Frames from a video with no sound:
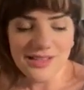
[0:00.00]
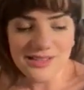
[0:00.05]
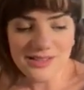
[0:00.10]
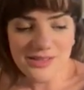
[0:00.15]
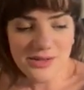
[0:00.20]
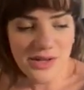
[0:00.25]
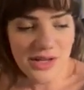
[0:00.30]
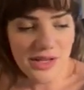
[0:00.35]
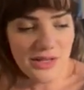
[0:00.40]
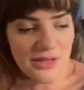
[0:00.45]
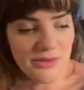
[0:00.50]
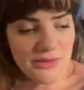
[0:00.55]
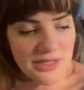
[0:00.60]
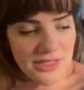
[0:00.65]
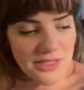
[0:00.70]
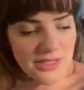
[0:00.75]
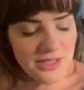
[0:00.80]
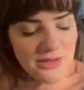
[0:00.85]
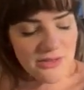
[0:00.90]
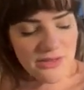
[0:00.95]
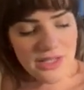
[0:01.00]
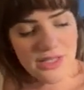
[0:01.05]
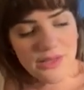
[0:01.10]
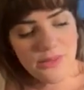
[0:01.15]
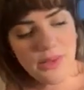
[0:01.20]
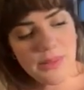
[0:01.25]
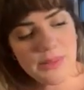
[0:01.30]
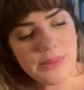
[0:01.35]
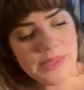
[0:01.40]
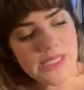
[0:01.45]
So I wanted to create the
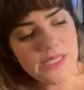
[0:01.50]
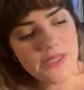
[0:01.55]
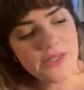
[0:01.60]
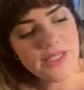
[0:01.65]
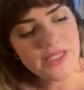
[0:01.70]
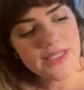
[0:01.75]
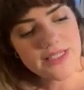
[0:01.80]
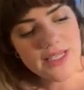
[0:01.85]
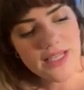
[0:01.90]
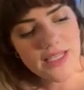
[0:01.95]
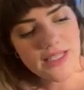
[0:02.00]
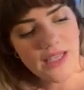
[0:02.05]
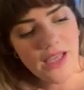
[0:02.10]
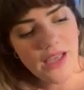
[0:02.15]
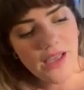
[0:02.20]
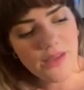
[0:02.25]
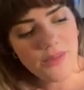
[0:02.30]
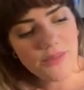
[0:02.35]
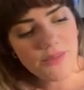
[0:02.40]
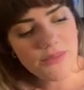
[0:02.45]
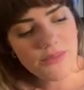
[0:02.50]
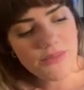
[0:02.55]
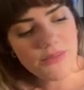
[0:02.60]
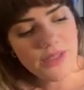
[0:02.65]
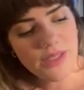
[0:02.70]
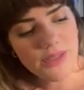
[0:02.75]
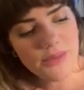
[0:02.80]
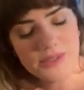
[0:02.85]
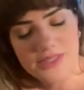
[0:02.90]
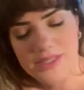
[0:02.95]
web series, and
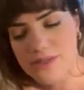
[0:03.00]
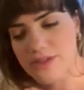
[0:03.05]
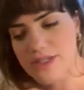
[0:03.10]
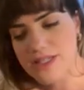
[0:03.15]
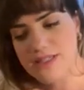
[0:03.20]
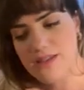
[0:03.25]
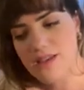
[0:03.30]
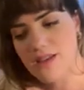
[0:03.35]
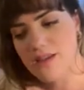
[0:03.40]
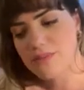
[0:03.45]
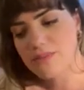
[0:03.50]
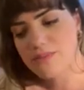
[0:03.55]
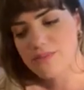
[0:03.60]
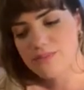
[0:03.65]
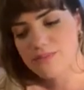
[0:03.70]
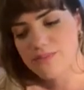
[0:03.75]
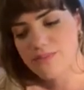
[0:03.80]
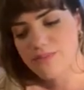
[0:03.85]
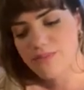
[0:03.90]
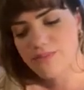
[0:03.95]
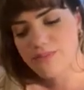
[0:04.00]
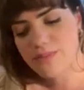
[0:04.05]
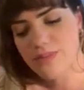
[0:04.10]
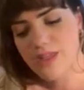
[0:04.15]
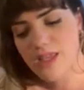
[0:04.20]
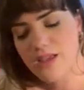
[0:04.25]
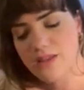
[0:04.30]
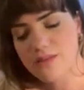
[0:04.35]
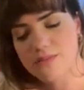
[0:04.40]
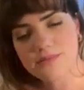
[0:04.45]
it was a great time.
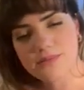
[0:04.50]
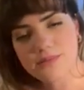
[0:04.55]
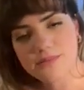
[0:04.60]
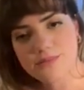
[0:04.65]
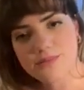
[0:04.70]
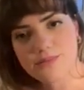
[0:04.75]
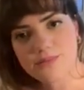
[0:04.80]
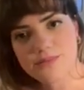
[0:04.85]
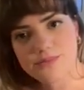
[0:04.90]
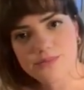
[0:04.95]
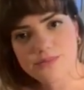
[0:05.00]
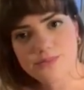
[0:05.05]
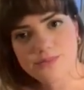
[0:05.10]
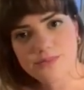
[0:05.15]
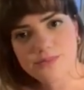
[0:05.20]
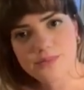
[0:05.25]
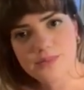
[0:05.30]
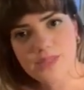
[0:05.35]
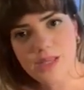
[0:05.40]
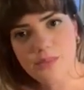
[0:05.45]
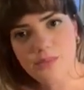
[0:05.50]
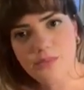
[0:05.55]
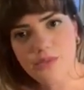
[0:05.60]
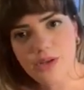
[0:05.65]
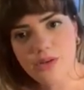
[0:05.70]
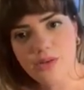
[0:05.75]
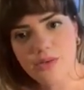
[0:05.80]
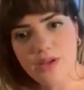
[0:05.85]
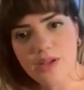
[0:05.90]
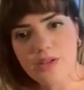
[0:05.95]
Yeah, I'm
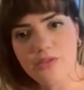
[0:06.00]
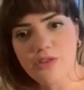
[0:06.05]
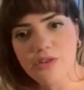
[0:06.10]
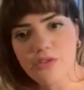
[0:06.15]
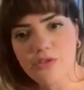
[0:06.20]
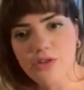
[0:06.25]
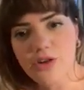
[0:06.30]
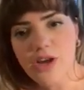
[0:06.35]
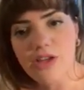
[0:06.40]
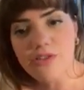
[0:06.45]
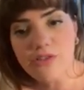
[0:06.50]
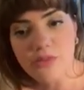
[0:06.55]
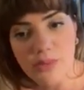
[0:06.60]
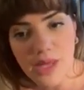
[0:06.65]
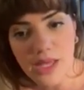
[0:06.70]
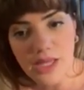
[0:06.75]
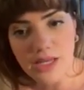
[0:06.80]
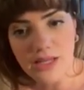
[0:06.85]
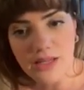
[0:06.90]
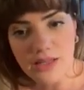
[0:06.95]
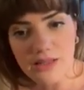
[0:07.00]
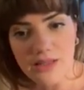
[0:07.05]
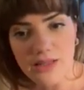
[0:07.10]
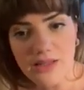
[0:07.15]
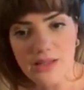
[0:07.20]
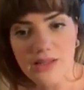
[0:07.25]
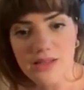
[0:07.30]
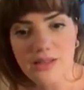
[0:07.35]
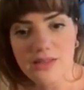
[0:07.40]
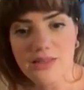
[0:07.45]
very grateful for everybody
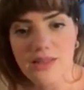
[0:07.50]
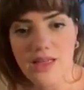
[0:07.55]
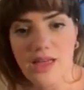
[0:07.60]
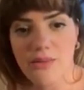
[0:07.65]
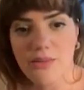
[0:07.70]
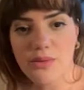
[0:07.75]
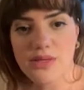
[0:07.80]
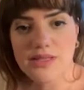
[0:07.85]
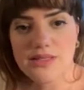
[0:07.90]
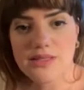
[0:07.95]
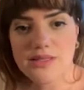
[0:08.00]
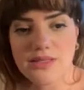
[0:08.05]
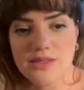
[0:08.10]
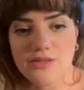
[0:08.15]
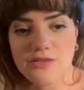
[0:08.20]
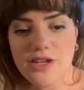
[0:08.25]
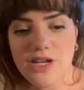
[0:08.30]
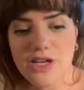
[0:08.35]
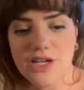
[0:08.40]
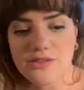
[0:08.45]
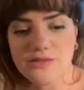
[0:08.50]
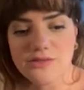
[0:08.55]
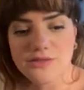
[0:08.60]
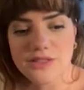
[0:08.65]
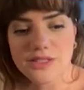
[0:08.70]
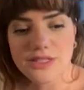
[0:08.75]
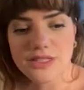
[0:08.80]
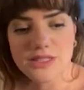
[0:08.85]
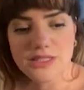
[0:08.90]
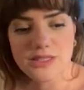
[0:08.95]
that was involved
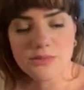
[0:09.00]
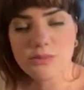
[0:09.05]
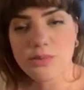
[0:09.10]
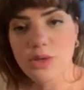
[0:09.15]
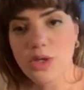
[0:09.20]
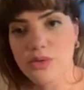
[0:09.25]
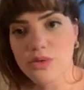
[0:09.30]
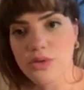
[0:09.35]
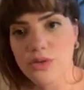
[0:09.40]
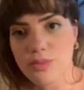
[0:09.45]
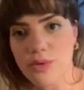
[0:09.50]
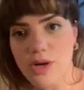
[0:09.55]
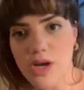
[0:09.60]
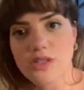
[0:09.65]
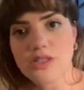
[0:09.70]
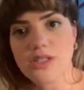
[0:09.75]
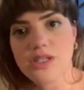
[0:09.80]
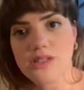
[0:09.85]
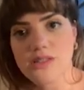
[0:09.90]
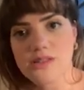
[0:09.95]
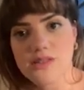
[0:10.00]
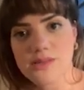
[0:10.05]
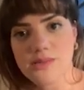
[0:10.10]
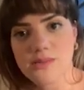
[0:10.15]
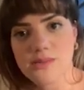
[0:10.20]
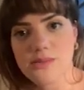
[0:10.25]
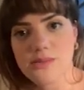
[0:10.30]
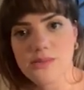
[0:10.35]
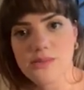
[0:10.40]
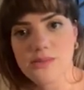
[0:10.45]
in both projects.
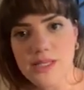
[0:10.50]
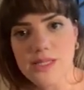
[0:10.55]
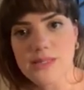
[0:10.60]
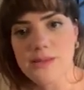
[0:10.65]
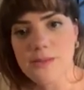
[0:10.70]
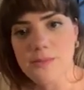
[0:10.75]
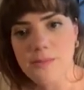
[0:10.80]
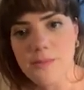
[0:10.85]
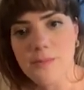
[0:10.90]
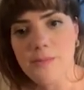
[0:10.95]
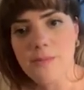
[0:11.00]
It was amazing.